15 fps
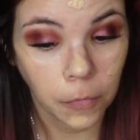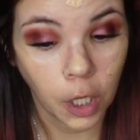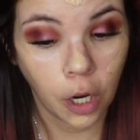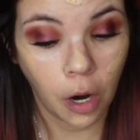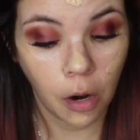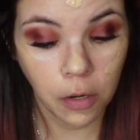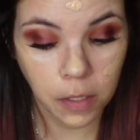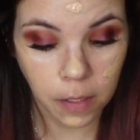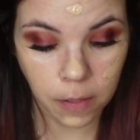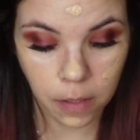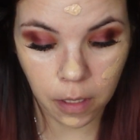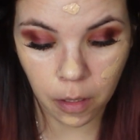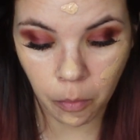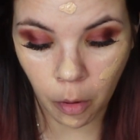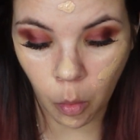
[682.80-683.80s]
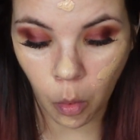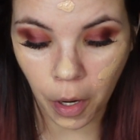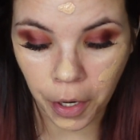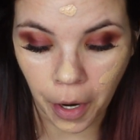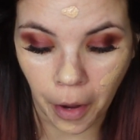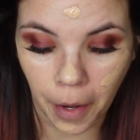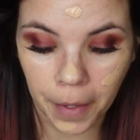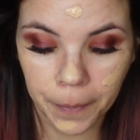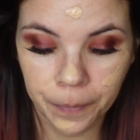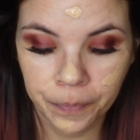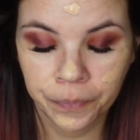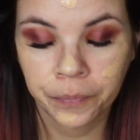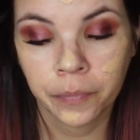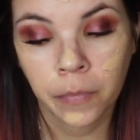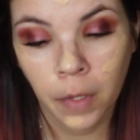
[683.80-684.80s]
curses him or whatnot.
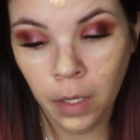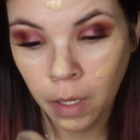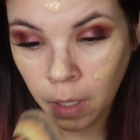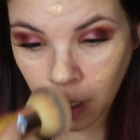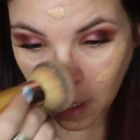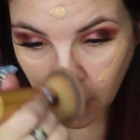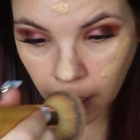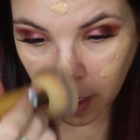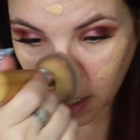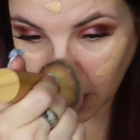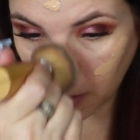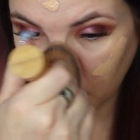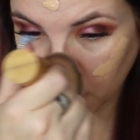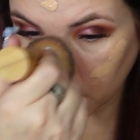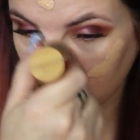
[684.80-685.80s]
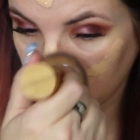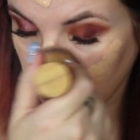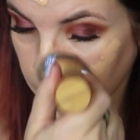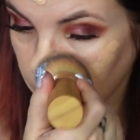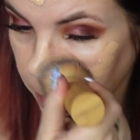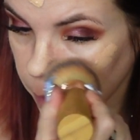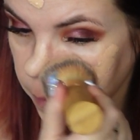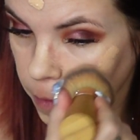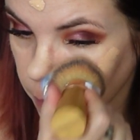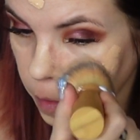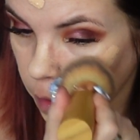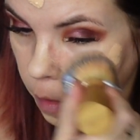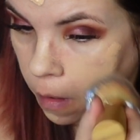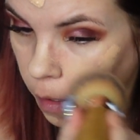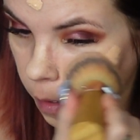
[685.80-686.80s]
And now the lieutenant is in
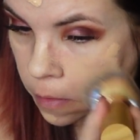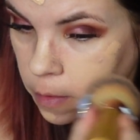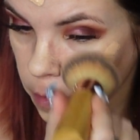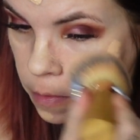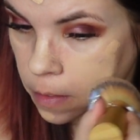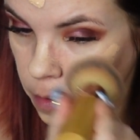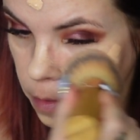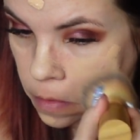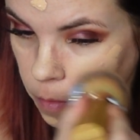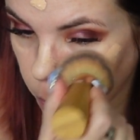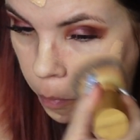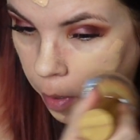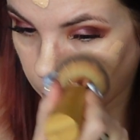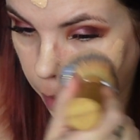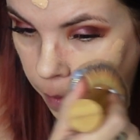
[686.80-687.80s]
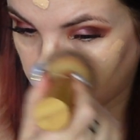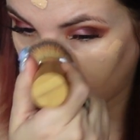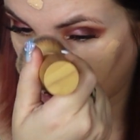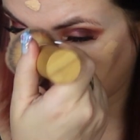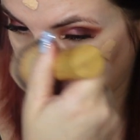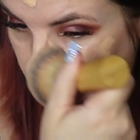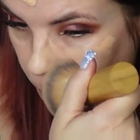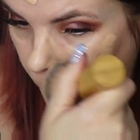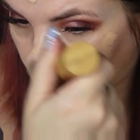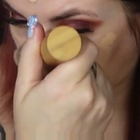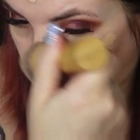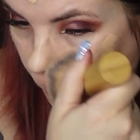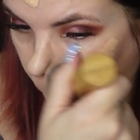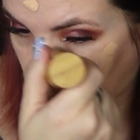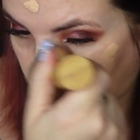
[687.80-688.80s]
constant pain,
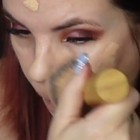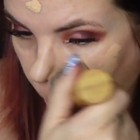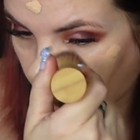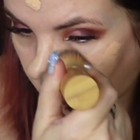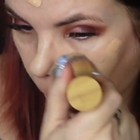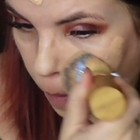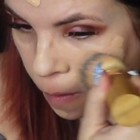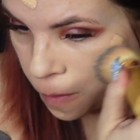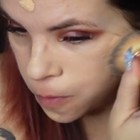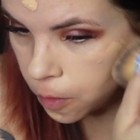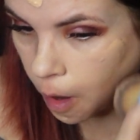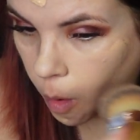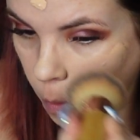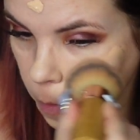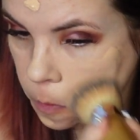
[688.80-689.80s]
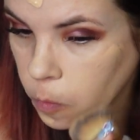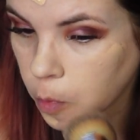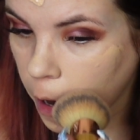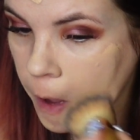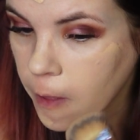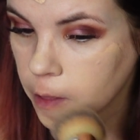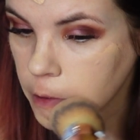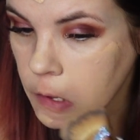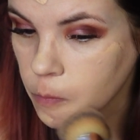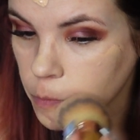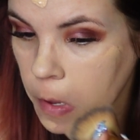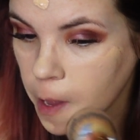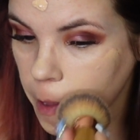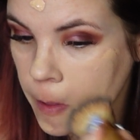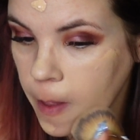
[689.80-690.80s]
okay? He's always writhing in
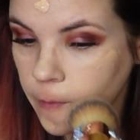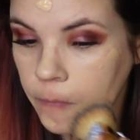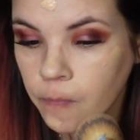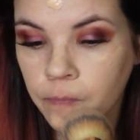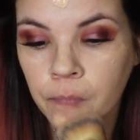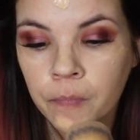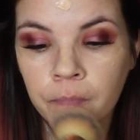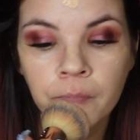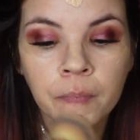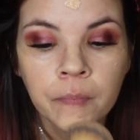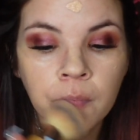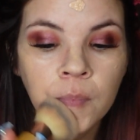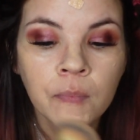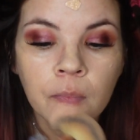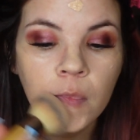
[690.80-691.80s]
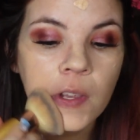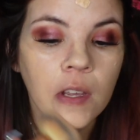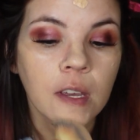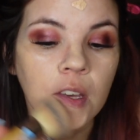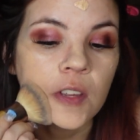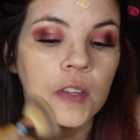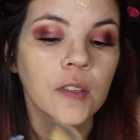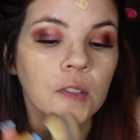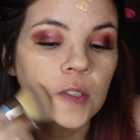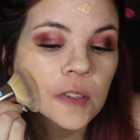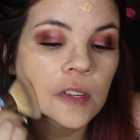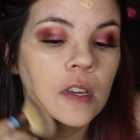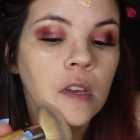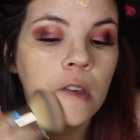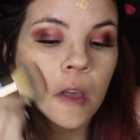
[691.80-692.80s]
pain.
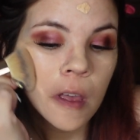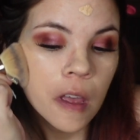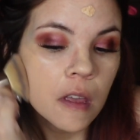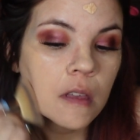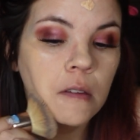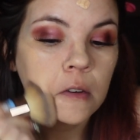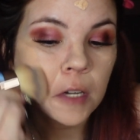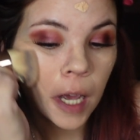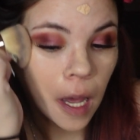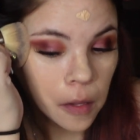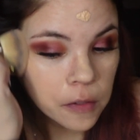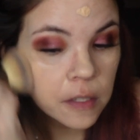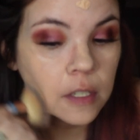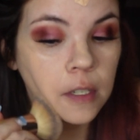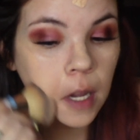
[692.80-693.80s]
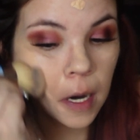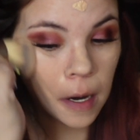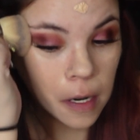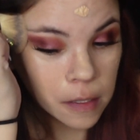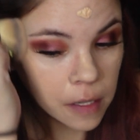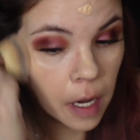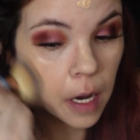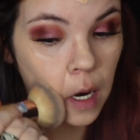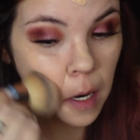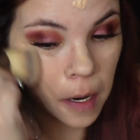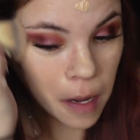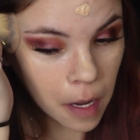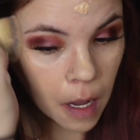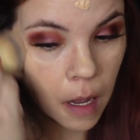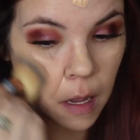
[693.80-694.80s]
His downstairs
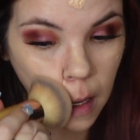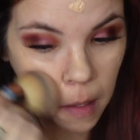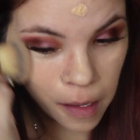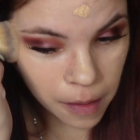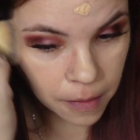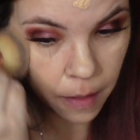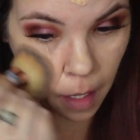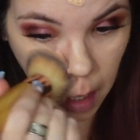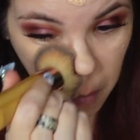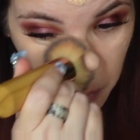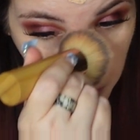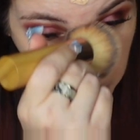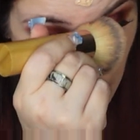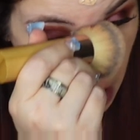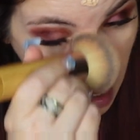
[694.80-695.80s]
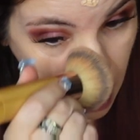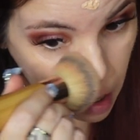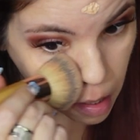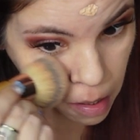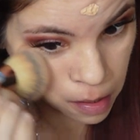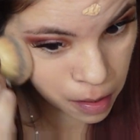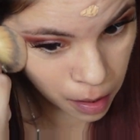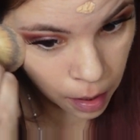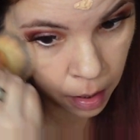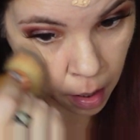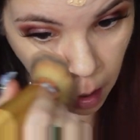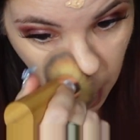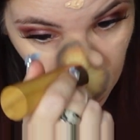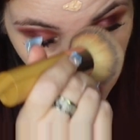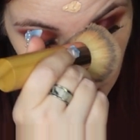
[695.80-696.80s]
area is like burned and
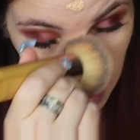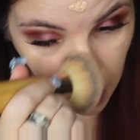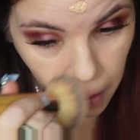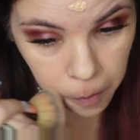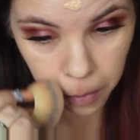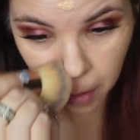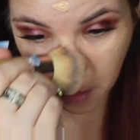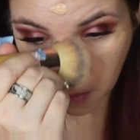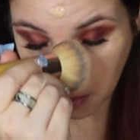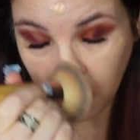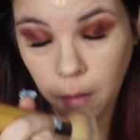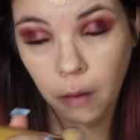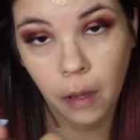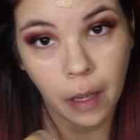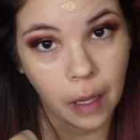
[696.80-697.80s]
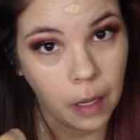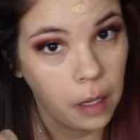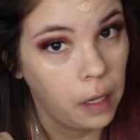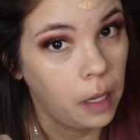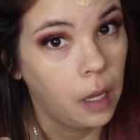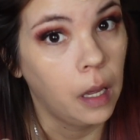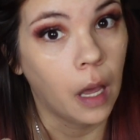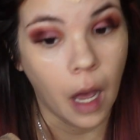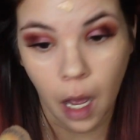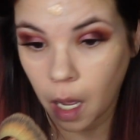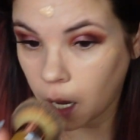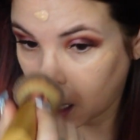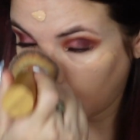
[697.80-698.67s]
cut up, okay? Yeah.